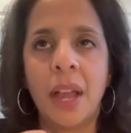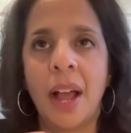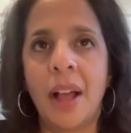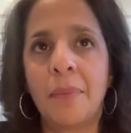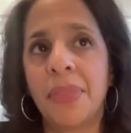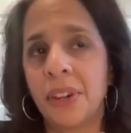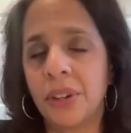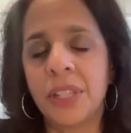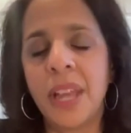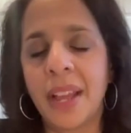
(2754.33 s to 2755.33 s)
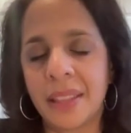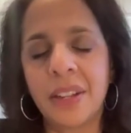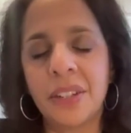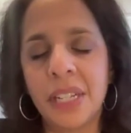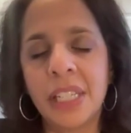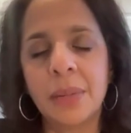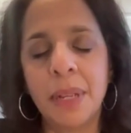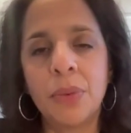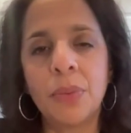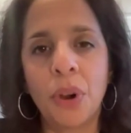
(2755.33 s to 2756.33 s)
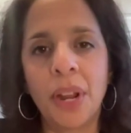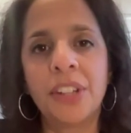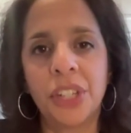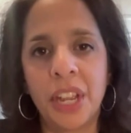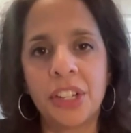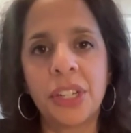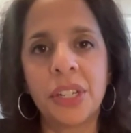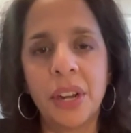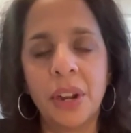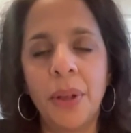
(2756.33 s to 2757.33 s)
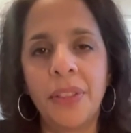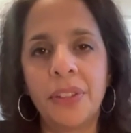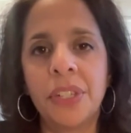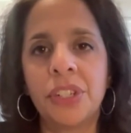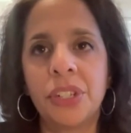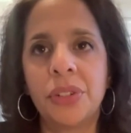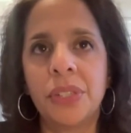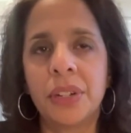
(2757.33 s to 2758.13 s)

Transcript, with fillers: Uh, but there, yeah, there needs to be more education around those issues.